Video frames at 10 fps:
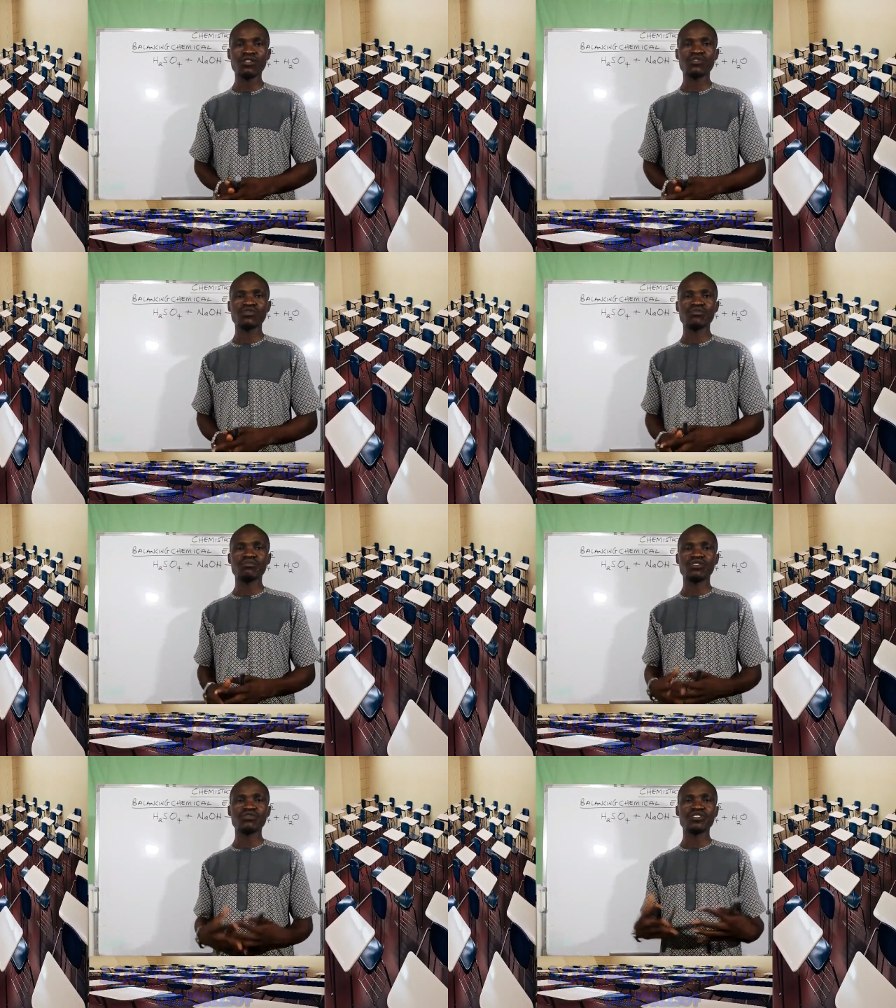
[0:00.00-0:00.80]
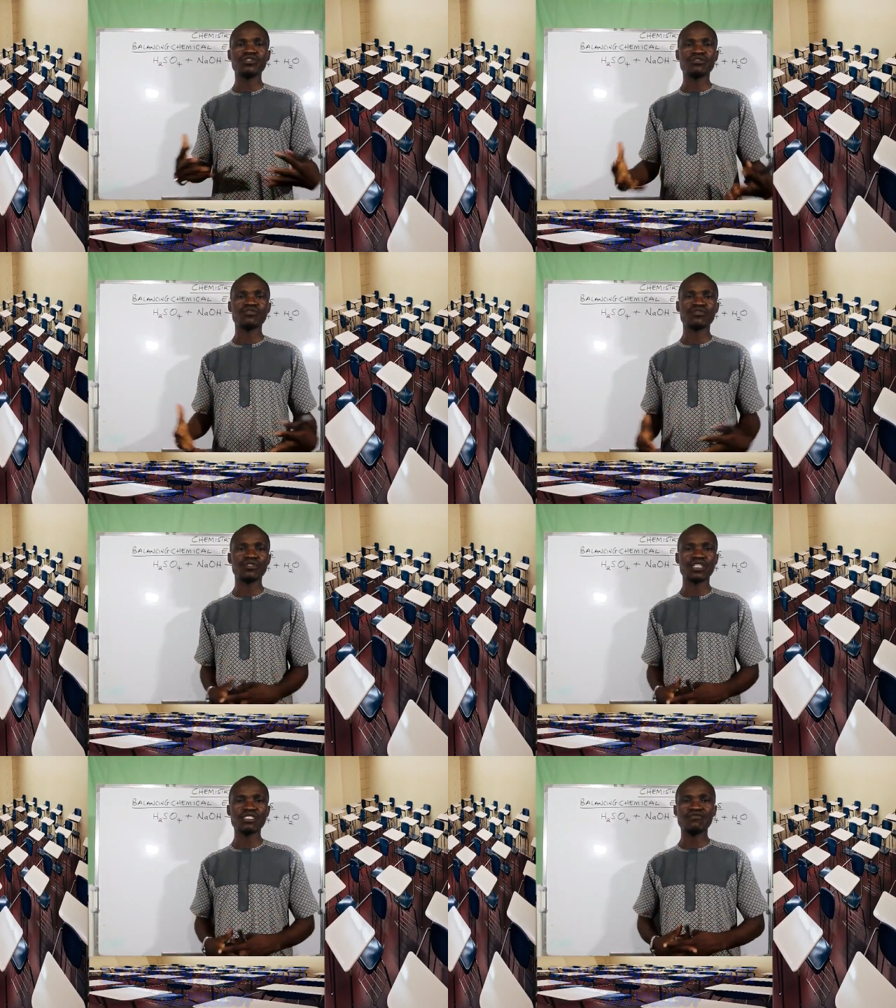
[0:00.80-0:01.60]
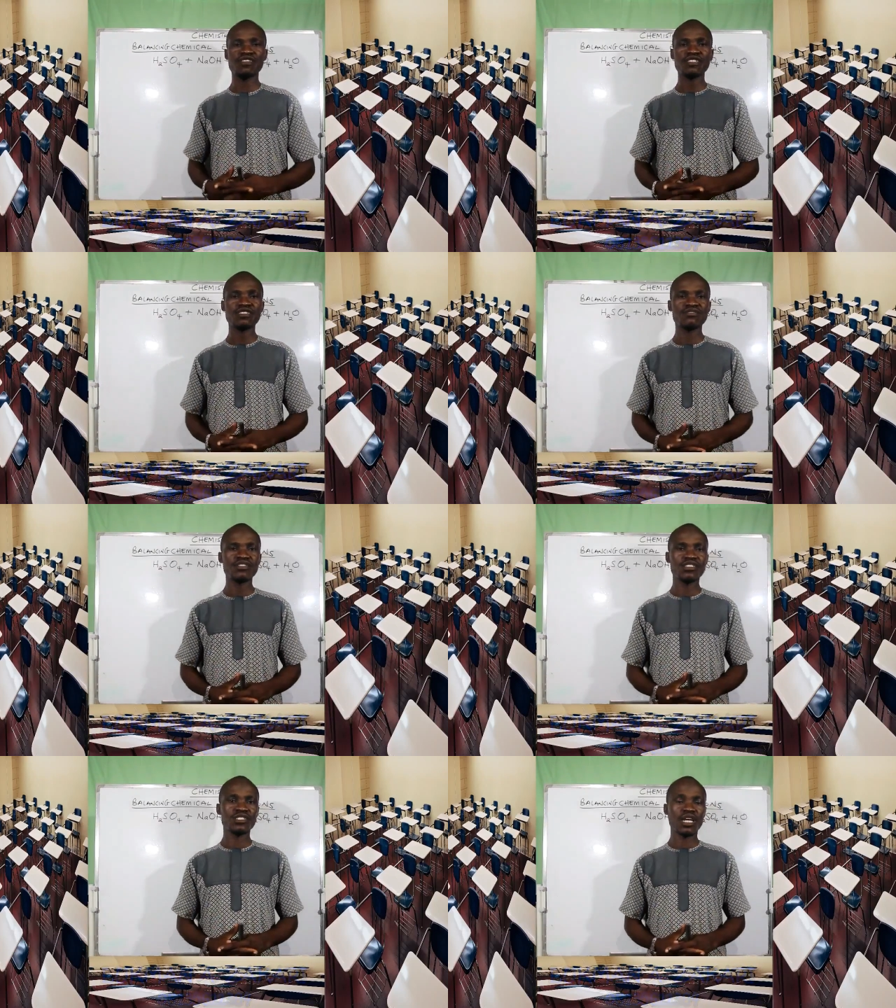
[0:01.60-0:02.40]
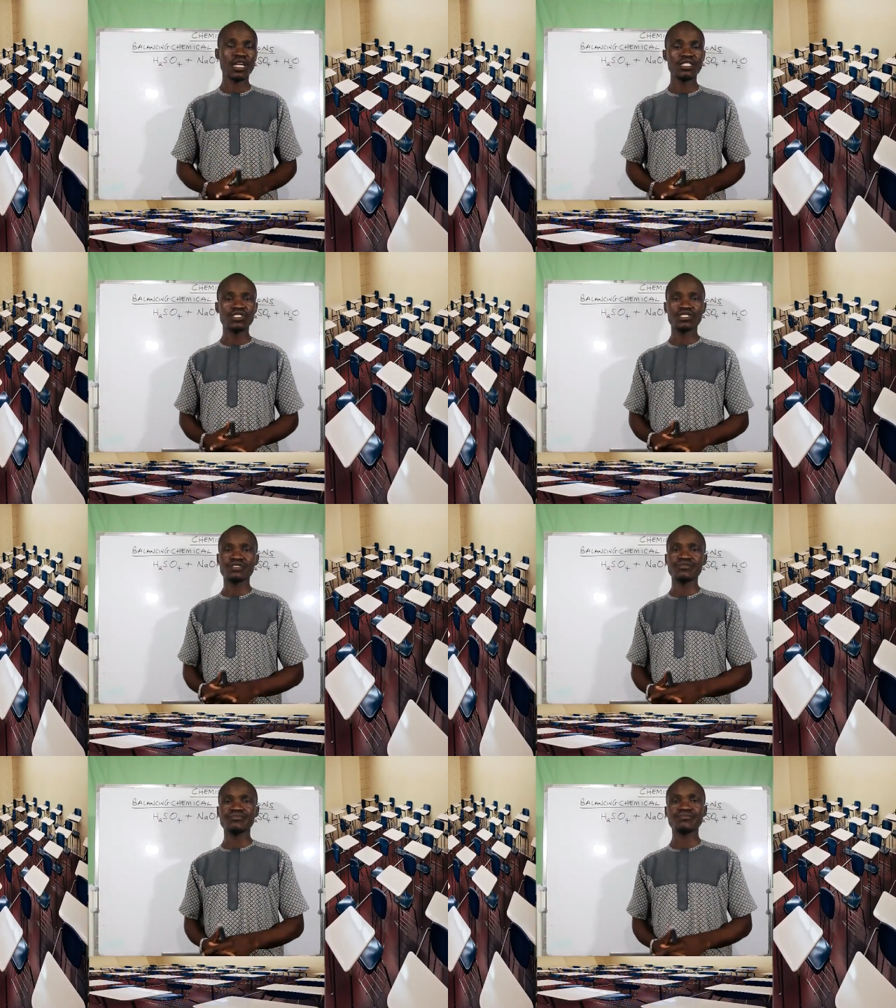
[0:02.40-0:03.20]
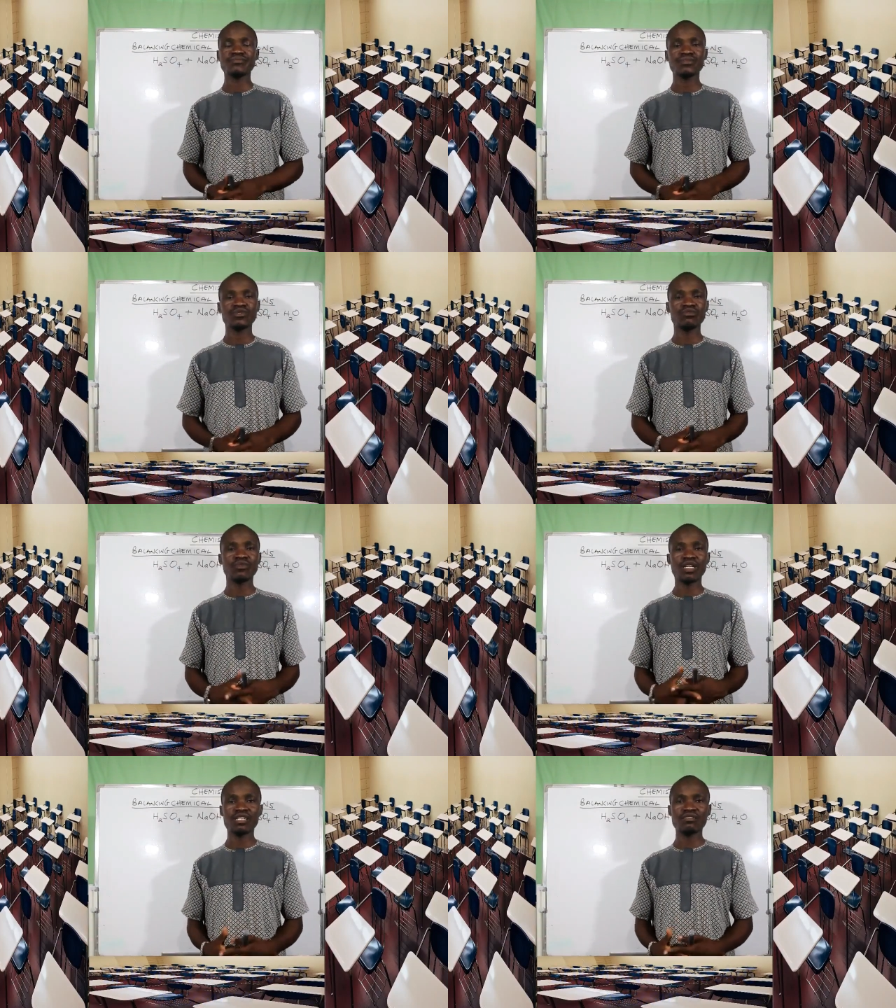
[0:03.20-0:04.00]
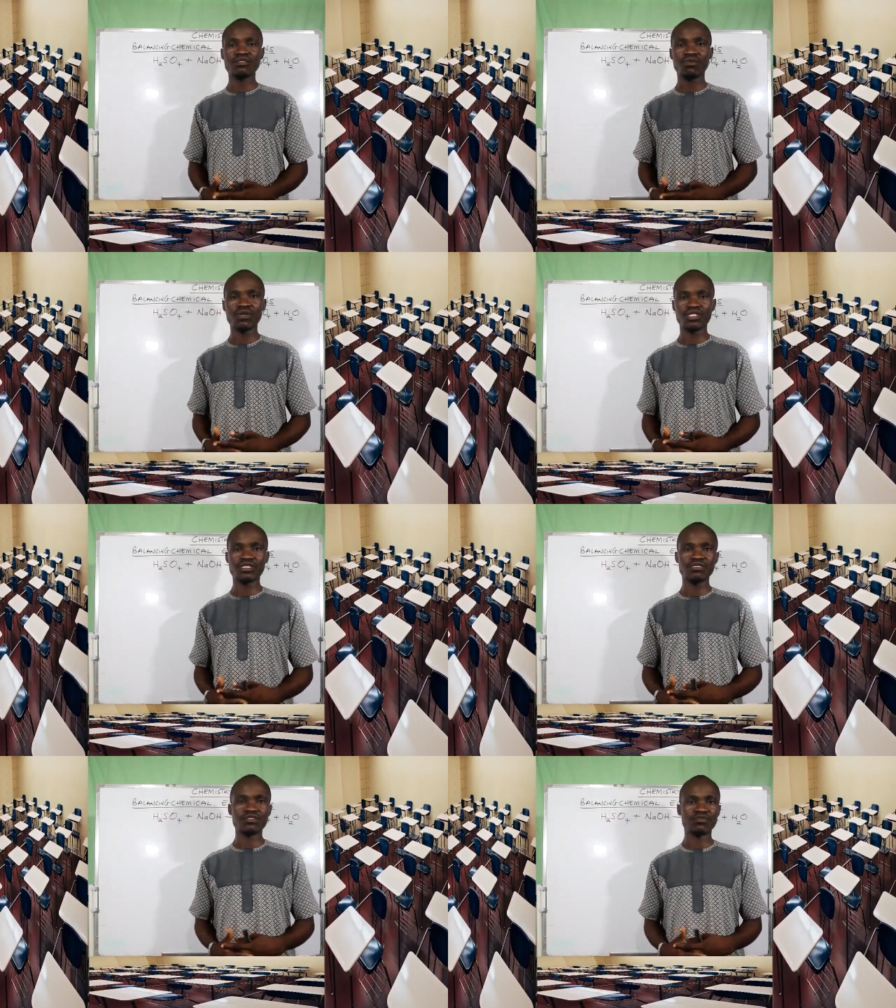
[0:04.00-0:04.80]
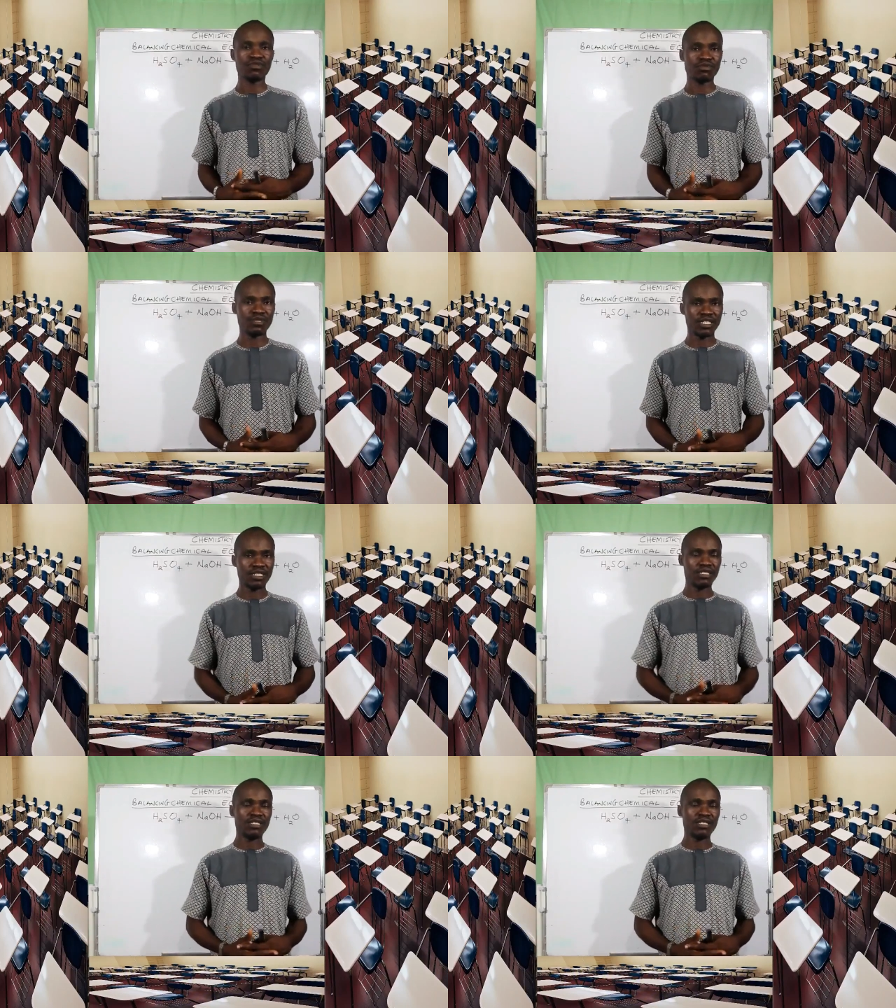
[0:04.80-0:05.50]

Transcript: So majority of students find this very challenging to balance equations properly.